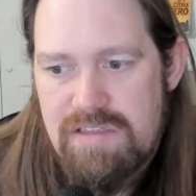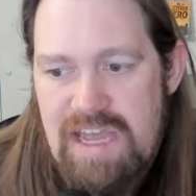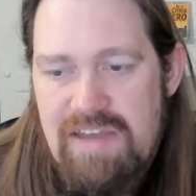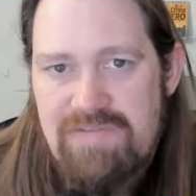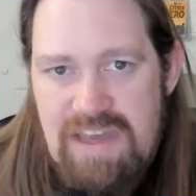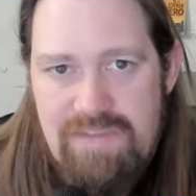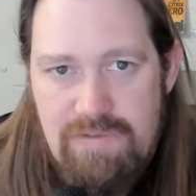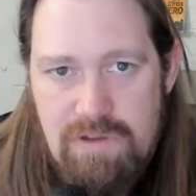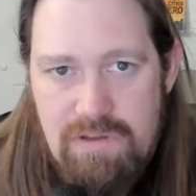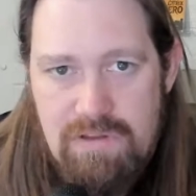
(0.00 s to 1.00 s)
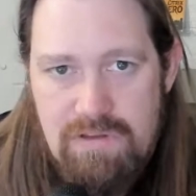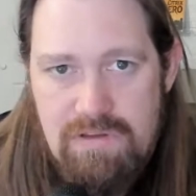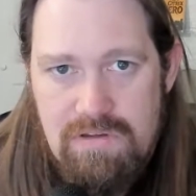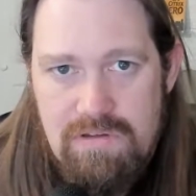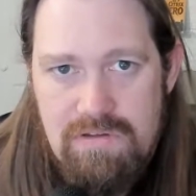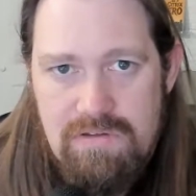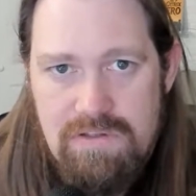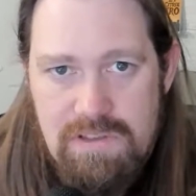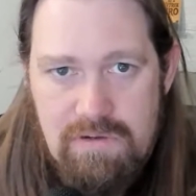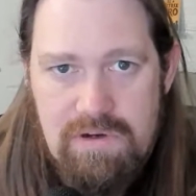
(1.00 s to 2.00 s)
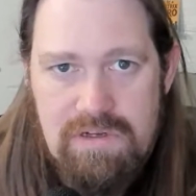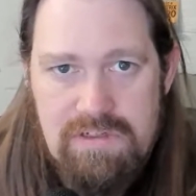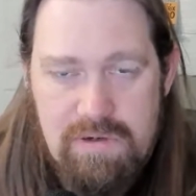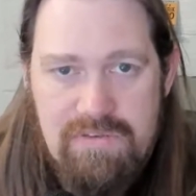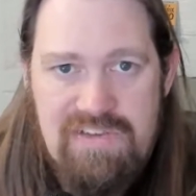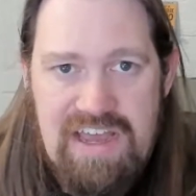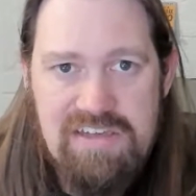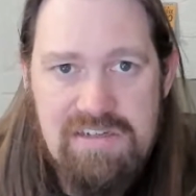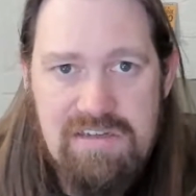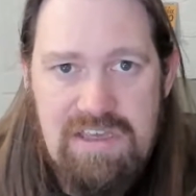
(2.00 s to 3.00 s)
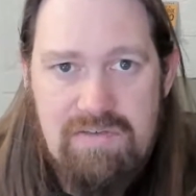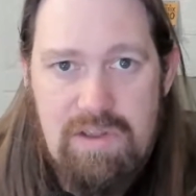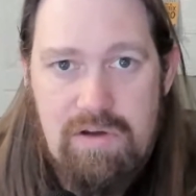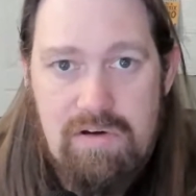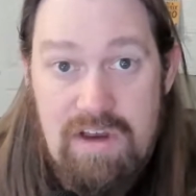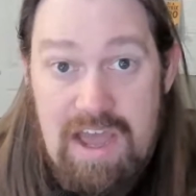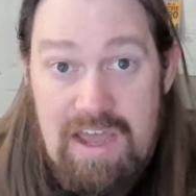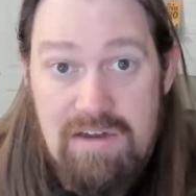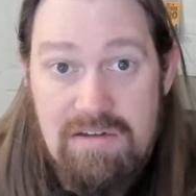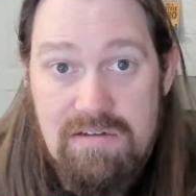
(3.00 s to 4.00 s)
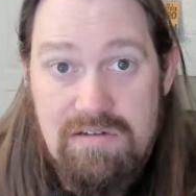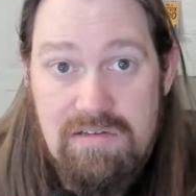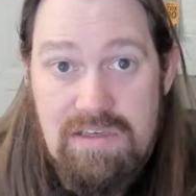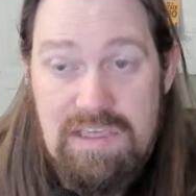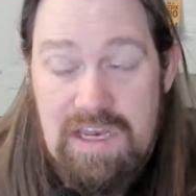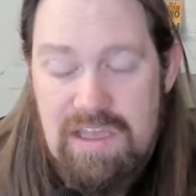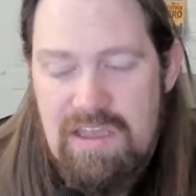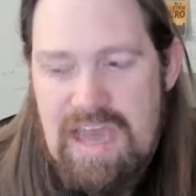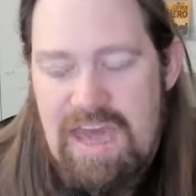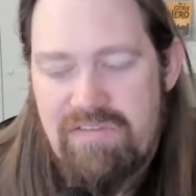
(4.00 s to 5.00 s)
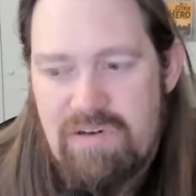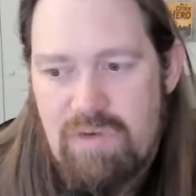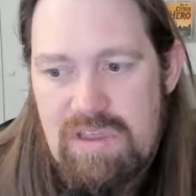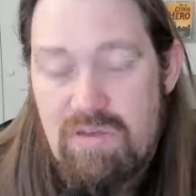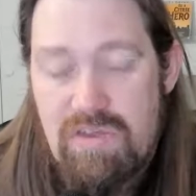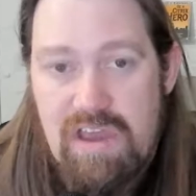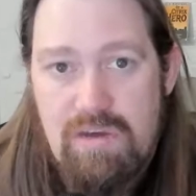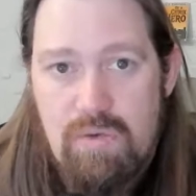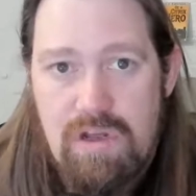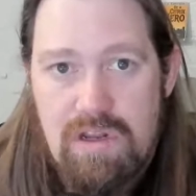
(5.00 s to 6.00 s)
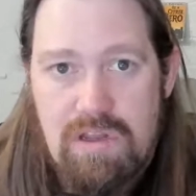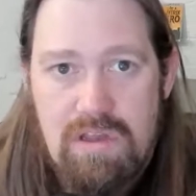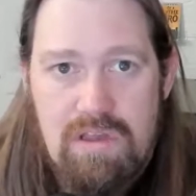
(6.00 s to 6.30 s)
staying faithful to a fast, even though you're not getting out of it what you thought you would,